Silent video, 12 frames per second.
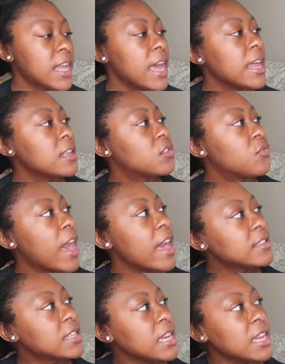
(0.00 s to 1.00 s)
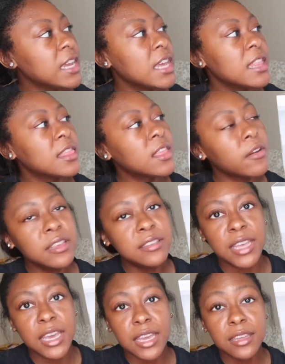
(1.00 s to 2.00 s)
that it's fast heating in 30
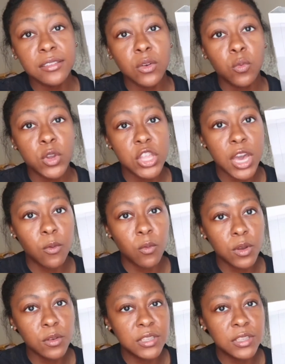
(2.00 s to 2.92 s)
seconds which i will